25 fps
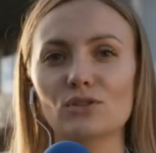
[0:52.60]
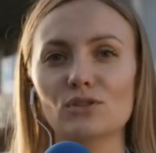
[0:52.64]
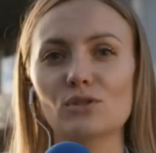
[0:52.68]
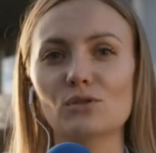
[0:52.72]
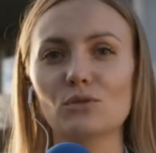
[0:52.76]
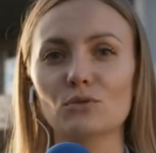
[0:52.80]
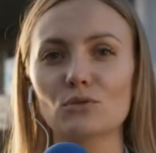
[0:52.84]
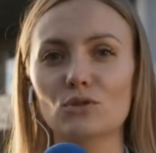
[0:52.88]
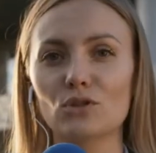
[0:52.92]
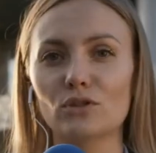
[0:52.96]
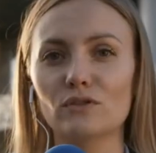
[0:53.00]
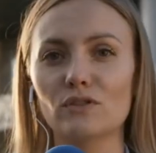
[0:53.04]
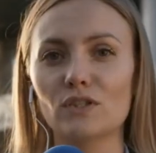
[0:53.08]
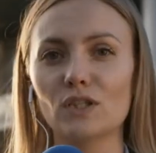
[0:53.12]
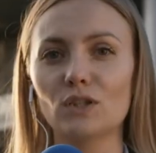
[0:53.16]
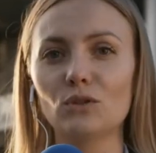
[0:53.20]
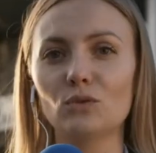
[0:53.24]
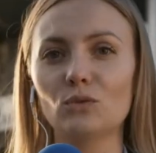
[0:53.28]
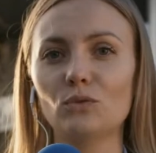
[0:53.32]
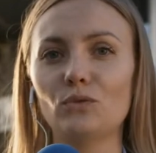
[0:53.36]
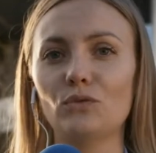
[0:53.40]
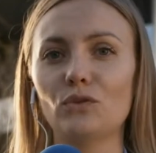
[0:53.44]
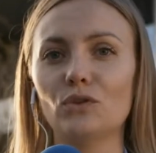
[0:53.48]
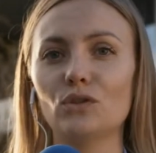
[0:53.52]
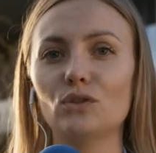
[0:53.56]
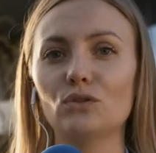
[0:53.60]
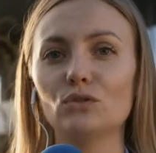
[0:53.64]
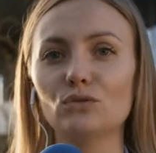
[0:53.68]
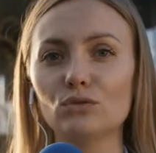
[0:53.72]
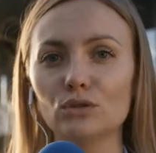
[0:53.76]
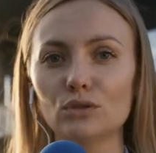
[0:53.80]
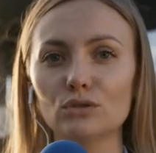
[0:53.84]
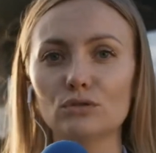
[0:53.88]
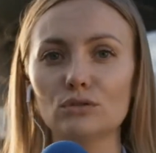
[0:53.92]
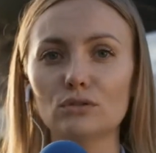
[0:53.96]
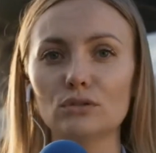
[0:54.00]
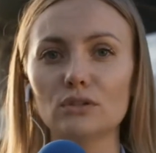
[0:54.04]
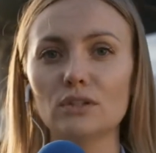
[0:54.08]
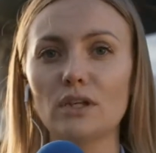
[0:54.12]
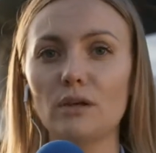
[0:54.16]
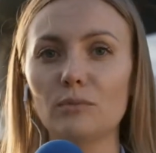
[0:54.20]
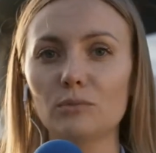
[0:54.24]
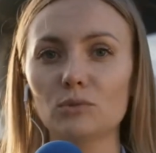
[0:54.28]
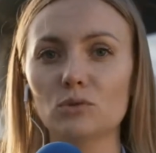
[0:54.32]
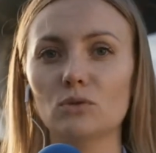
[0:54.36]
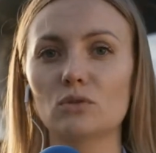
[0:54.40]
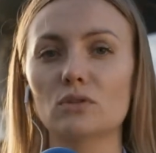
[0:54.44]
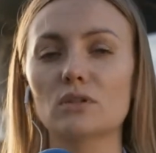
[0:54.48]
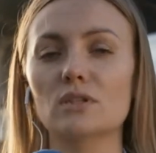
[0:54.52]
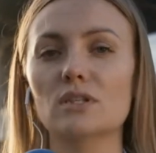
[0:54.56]
According to C B S
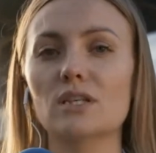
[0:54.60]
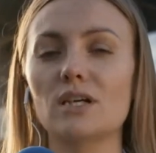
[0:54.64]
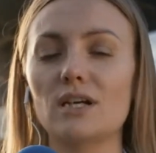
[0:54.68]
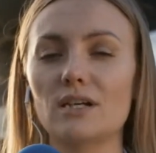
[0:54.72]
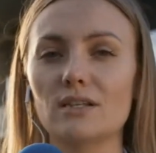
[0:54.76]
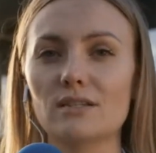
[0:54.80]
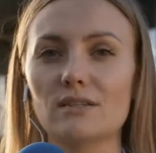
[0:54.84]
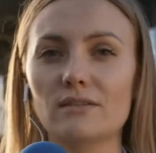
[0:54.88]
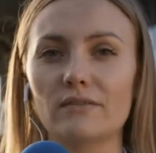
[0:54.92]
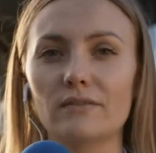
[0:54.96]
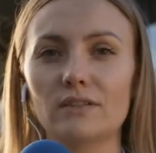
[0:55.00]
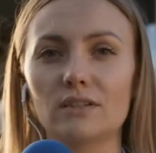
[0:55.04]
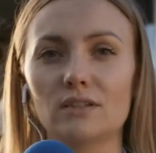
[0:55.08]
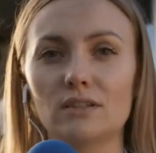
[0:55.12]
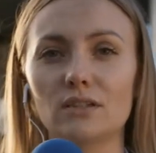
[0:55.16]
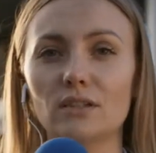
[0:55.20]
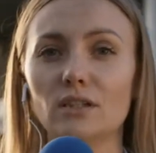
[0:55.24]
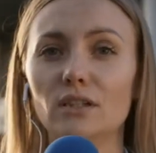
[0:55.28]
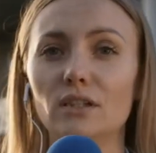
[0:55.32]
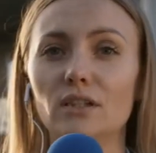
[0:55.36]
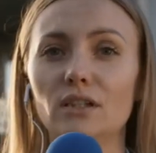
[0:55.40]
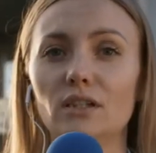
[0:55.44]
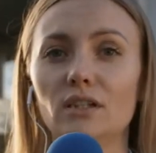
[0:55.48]
News, China's National